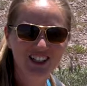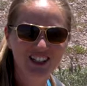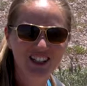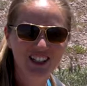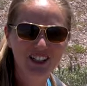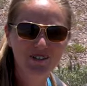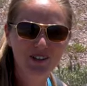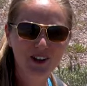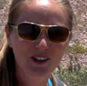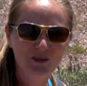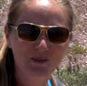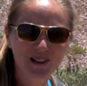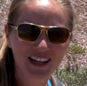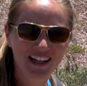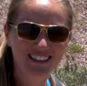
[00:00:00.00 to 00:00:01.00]
learning about
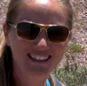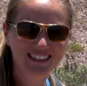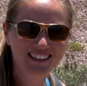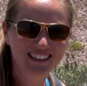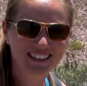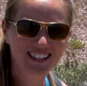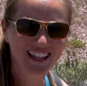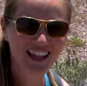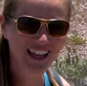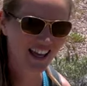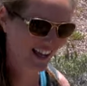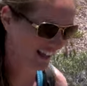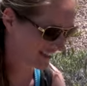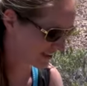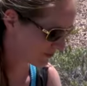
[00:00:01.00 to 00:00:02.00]
plants
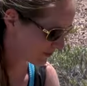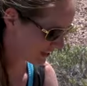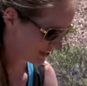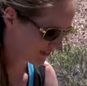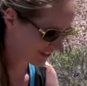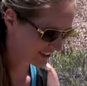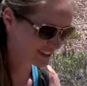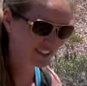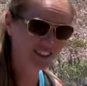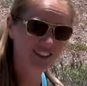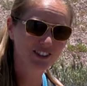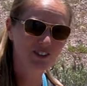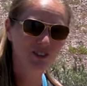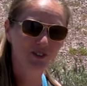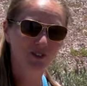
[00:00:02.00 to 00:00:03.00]
and whenever I see
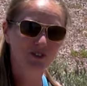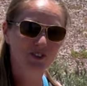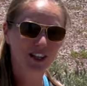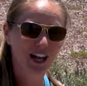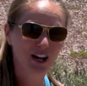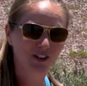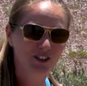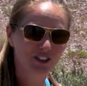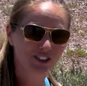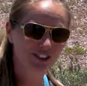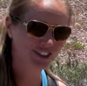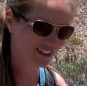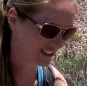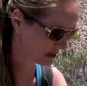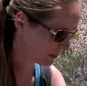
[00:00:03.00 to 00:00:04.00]
a new
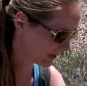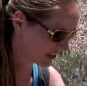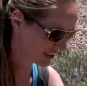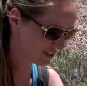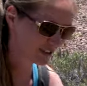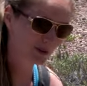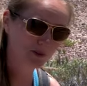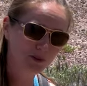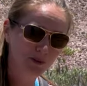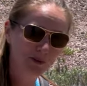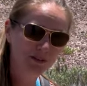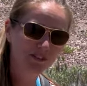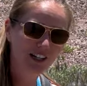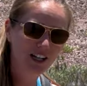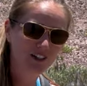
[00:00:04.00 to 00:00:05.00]
flower, especially if it's a
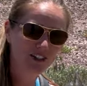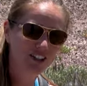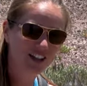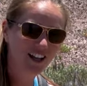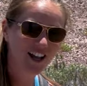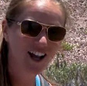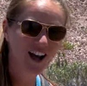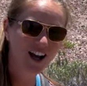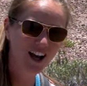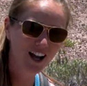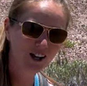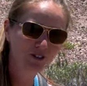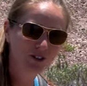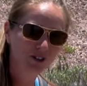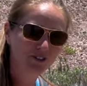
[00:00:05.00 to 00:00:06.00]
blooming flower,
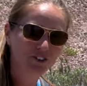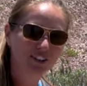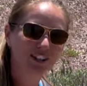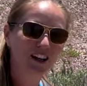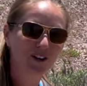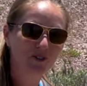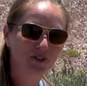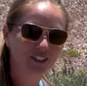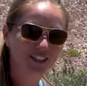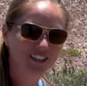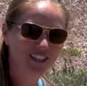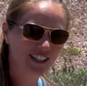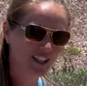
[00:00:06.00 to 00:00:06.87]
I want to figure out what its